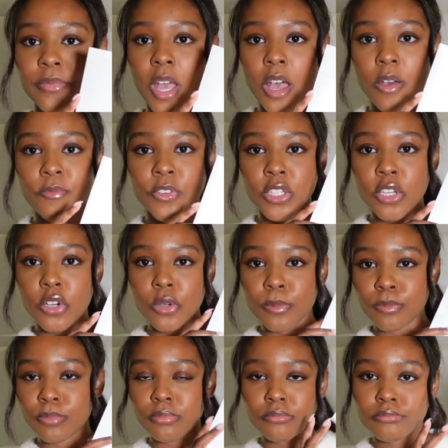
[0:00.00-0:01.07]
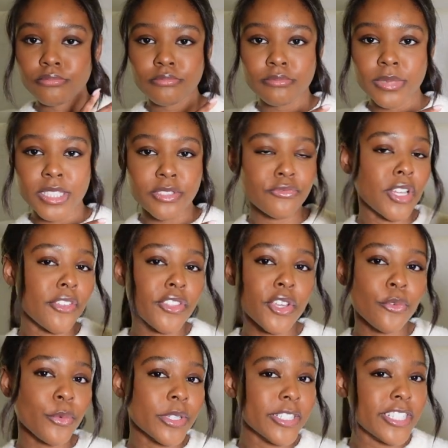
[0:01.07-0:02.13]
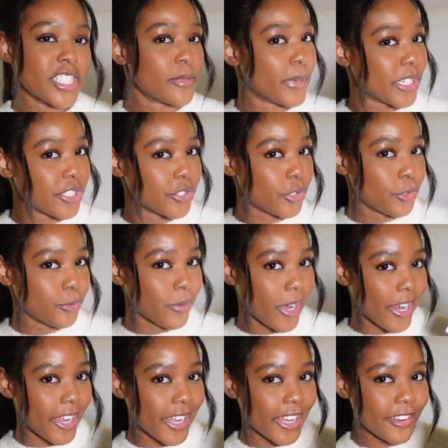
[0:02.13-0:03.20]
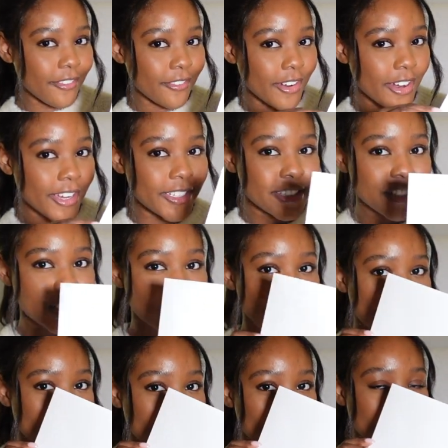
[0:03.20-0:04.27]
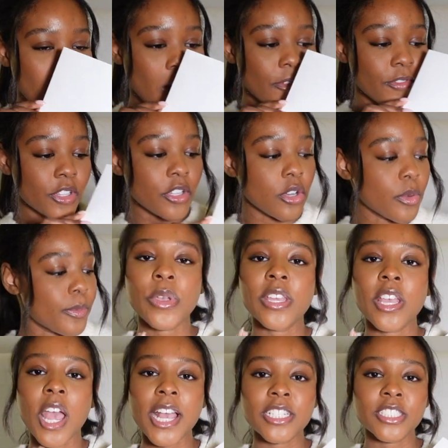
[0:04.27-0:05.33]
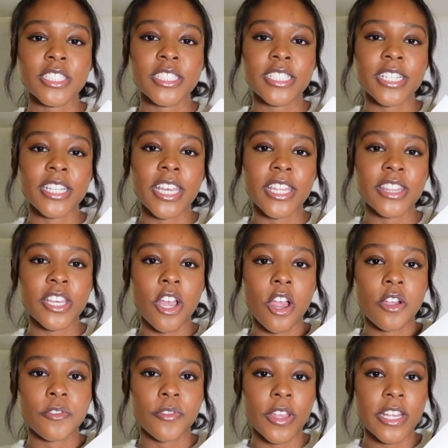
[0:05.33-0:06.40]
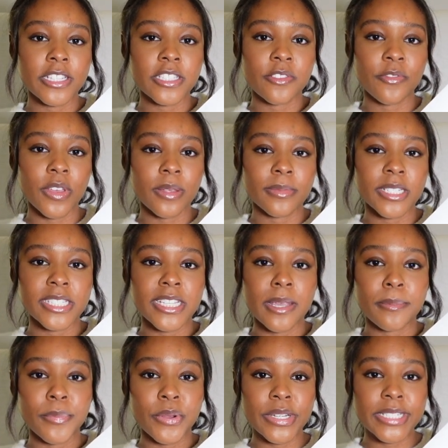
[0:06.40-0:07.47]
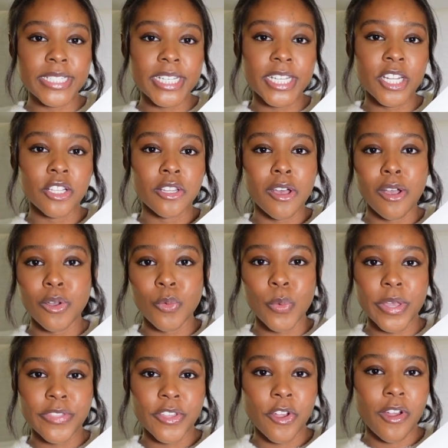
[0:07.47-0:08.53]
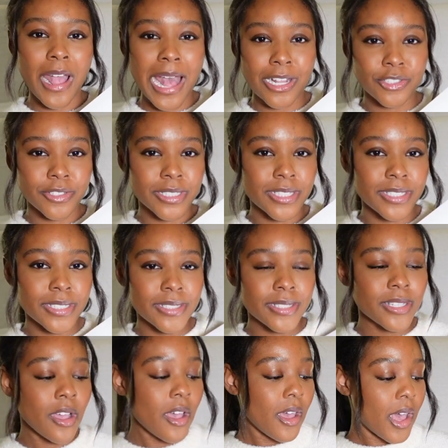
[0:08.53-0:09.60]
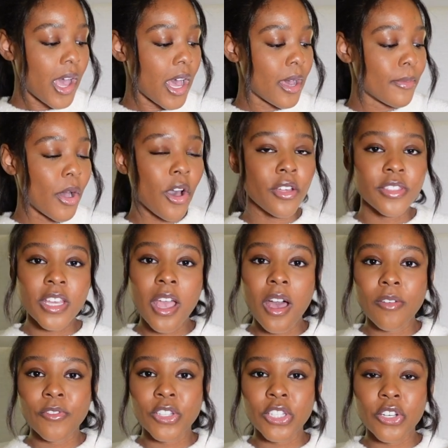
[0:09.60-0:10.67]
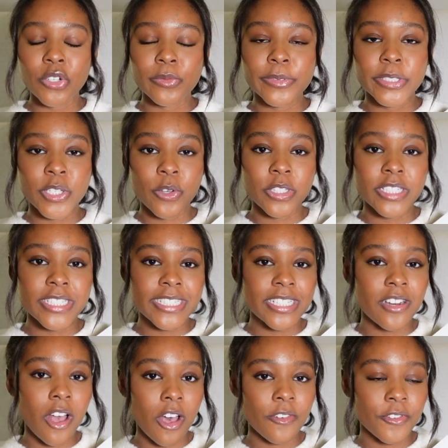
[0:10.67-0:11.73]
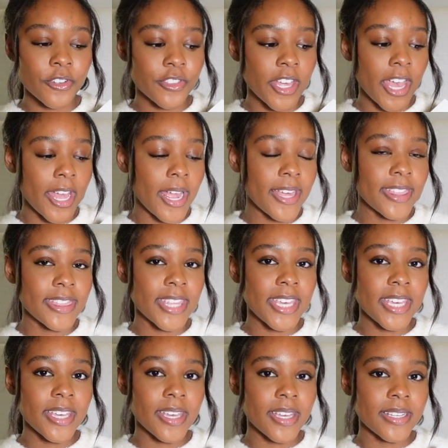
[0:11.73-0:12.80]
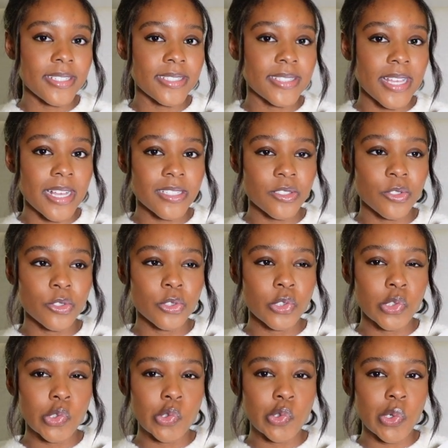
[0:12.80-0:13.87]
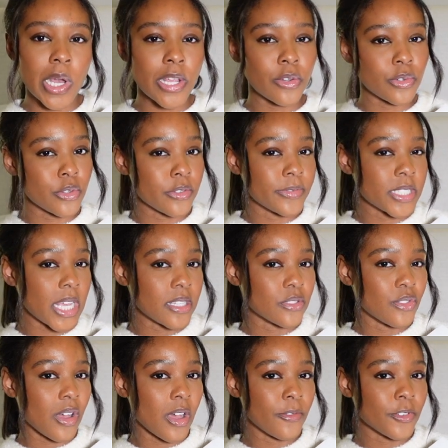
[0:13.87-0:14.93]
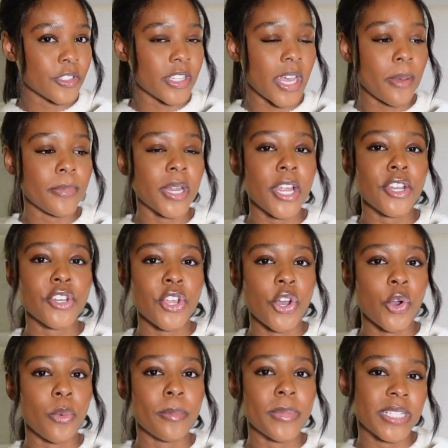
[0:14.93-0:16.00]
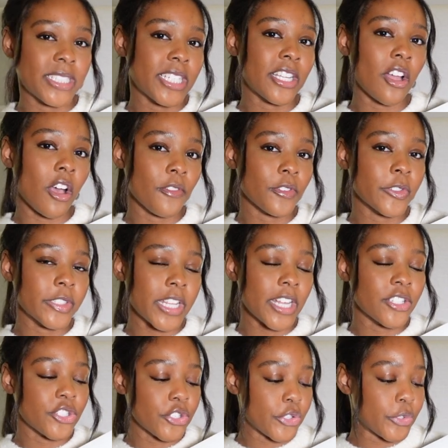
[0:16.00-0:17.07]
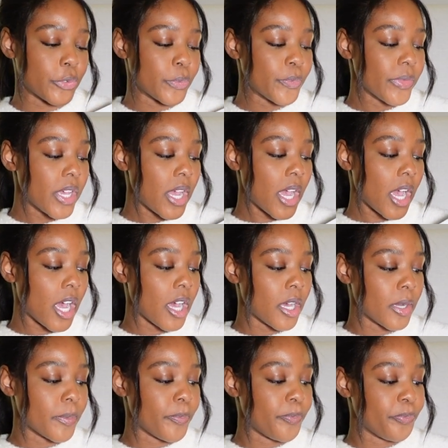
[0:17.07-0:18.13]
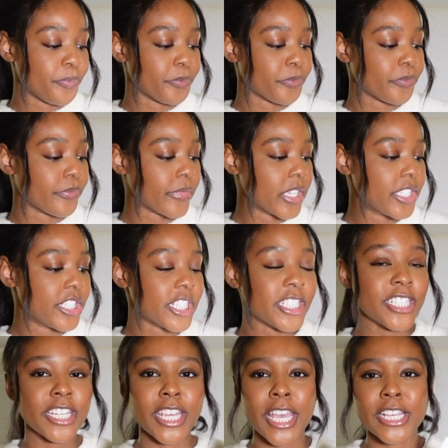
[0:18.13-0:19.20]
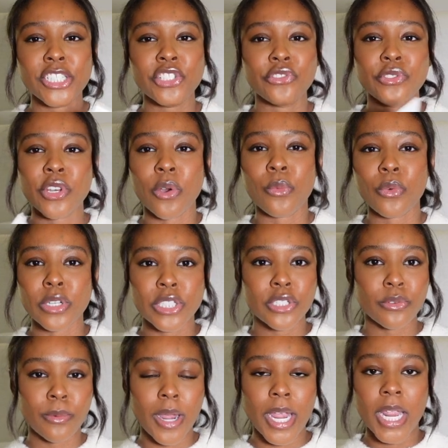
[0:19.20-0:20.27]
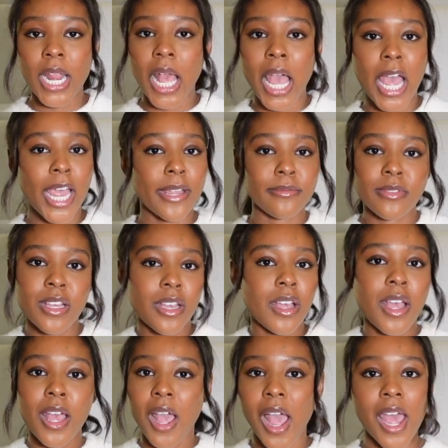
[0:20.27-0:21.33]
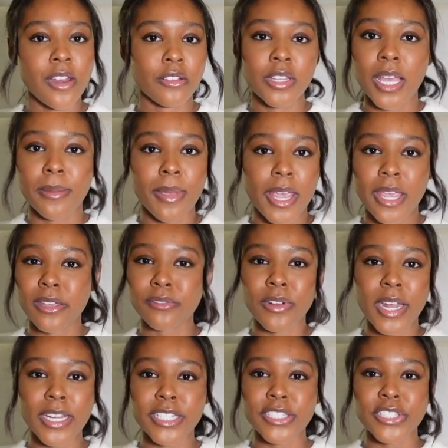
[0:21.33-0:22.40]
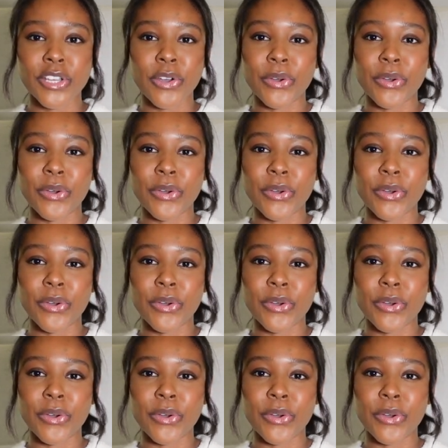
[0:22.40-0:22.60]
envelope nothing really special, right? Right, just a regular envelope. We actually did get our friends and family's name printed along with their addresses um, on the envelope. Zola did offer that. I think Zazzle, I don't know if Zazzle offered that, but I know Minted offers that too. Um, just in case you don't want to write. I, I don't like my handwriting, so